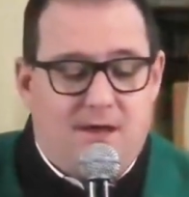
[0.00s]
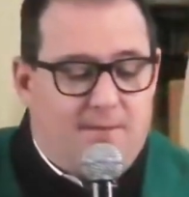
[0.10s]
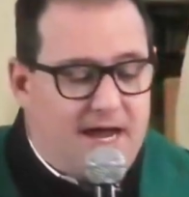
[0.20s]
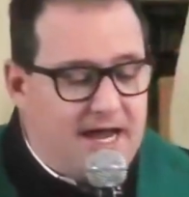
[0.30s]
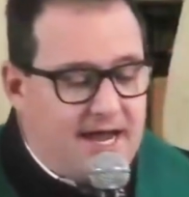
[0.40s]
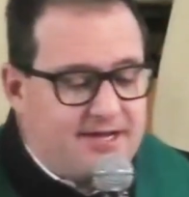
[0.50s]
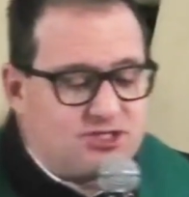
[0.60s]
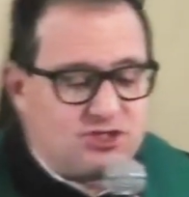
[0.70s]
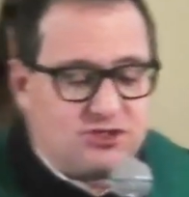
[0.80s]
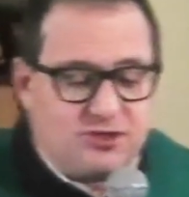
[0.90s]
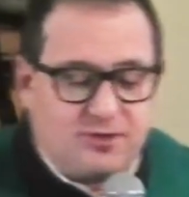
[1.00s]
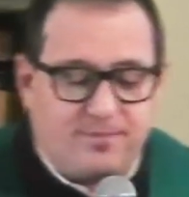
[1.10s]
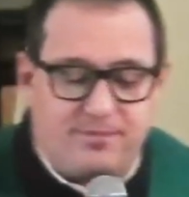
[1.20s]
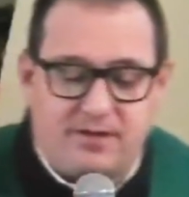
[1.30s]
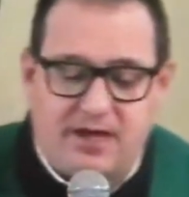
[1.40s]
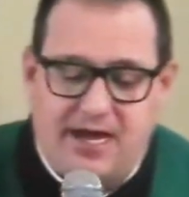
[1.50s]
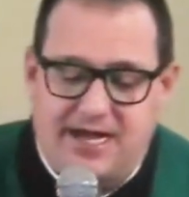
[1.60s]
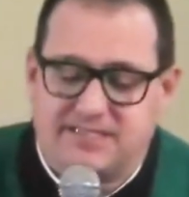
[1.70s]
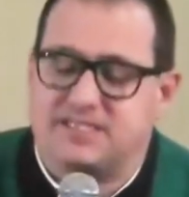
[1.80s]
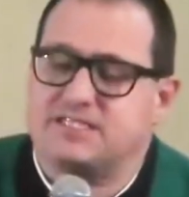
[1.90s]
Maya Angelou
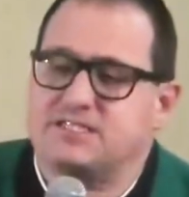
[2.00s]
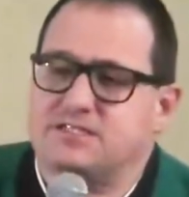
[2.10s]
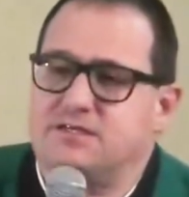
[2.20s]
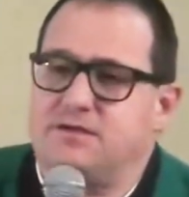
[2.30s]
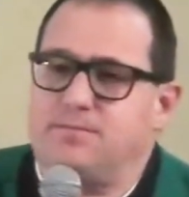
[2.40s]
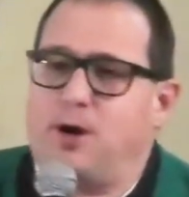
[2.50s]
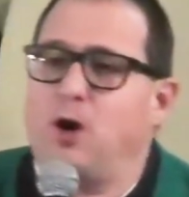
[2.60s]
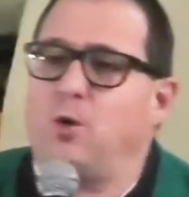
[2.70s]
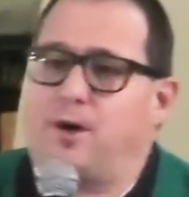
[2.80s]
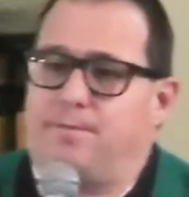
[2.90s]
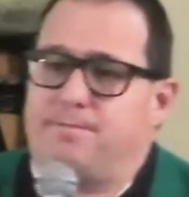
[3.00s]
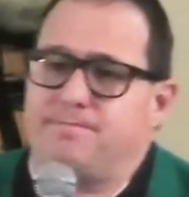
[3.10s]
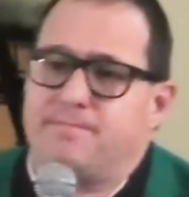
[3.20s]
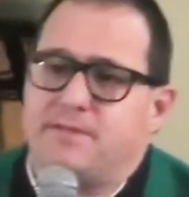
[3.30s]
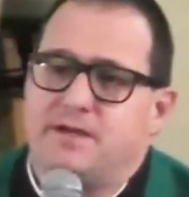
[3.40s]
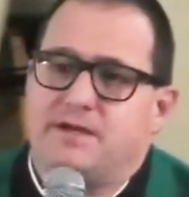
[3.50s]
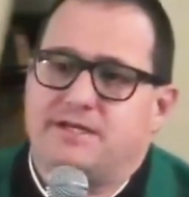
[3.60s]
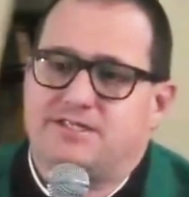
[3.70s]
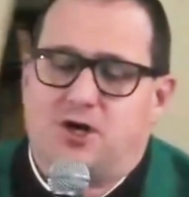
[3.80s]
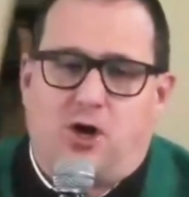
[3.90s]
has this poem.
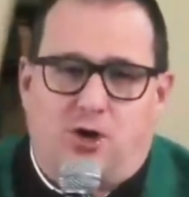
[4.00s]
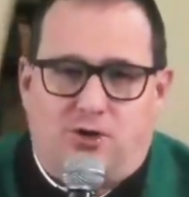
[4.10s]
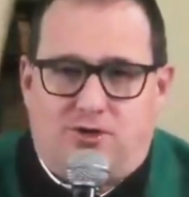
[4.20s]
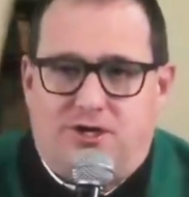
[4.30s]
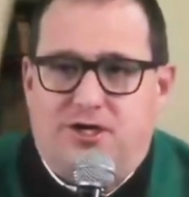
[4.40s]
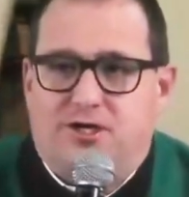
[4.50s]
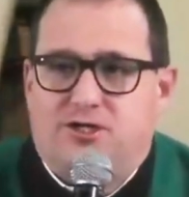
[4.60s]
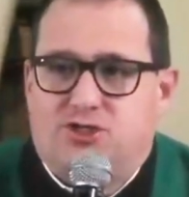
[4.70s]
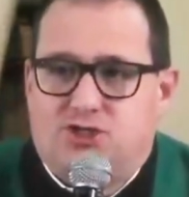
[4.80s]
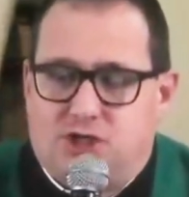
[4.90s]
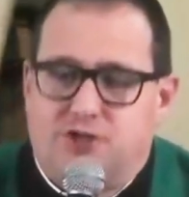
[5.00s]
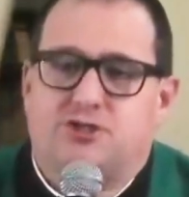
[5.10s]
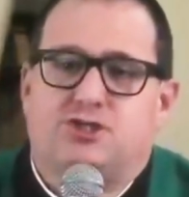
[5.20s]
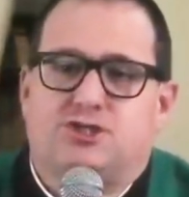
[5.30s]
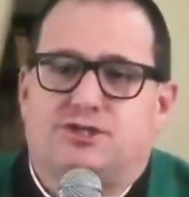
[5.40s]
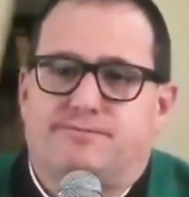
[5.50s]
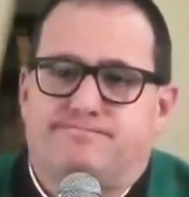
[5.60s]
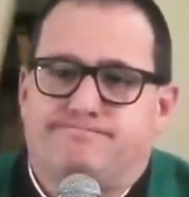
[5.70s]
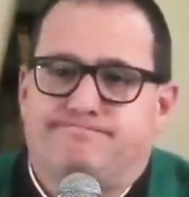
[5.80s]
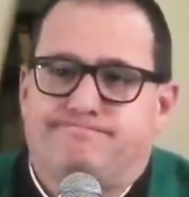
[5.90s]
It's called Church.
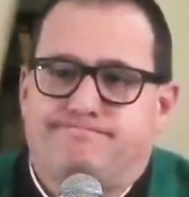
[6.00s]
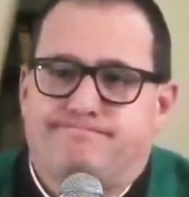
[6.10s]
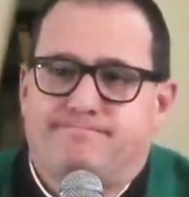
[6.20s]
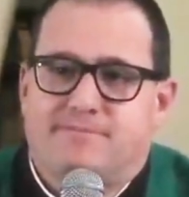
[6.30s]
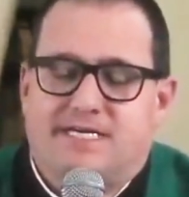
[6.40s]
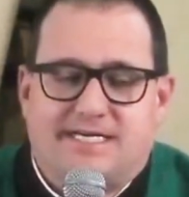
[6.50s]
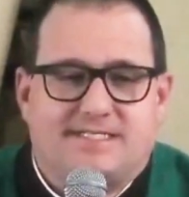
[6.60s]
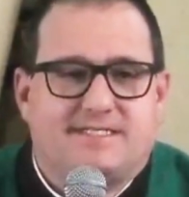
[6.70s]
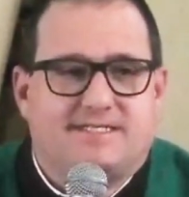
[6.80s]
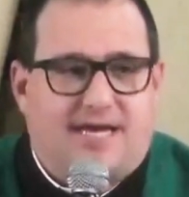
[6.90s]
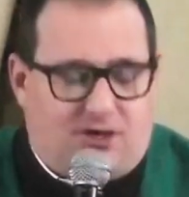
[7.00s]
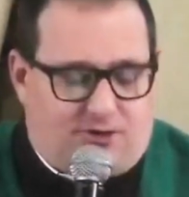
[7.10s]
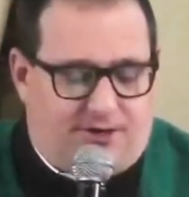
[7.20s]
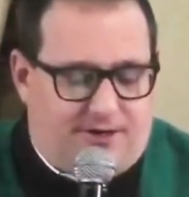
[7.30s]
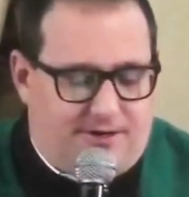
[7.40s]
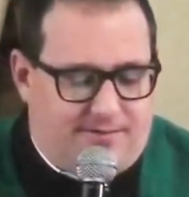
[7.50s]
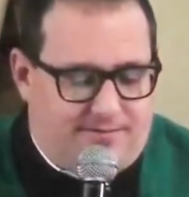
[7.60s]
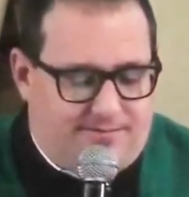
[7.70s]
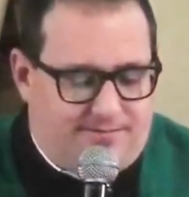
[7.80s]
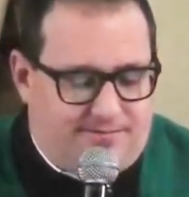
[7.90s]
It's sacred.
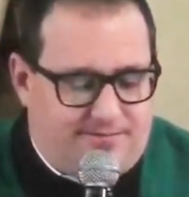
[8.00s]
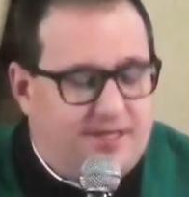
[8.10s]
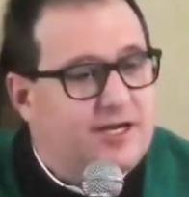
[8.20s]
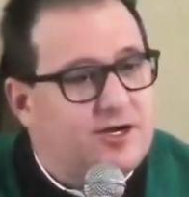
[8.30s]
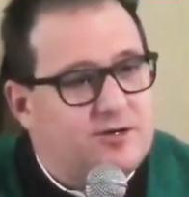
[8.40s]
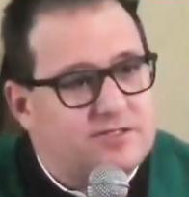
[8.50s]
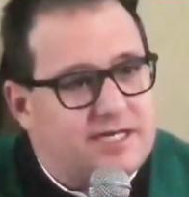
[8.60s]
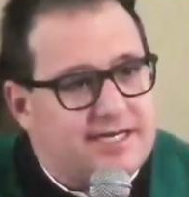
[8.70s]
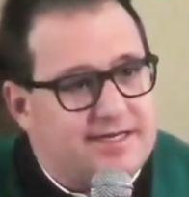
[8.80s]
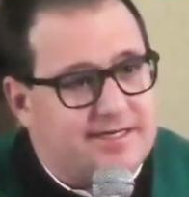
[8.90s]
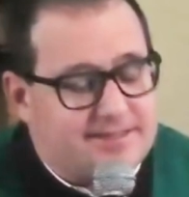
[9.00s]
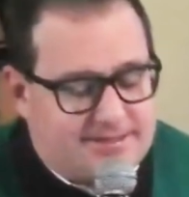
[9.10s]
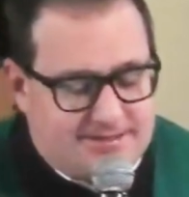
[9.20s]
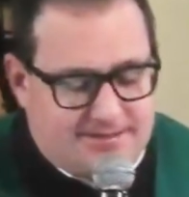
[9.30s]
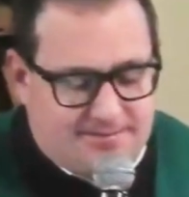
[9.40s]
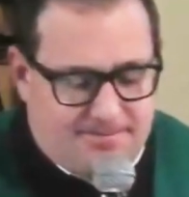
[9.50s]
And it goes like this